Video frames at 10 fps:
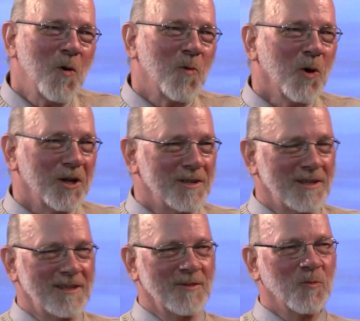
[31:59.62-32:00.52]
what,
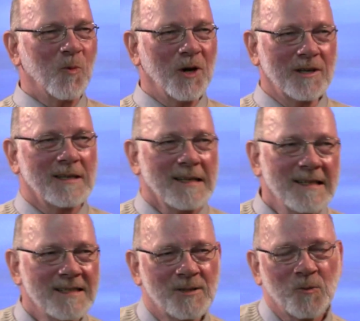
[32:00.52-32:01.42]
what,
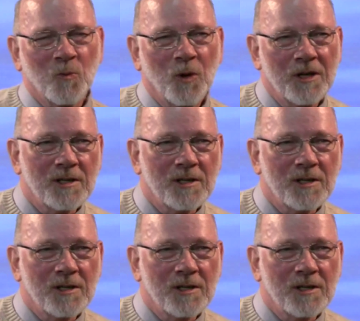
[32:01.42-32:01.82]
is, what,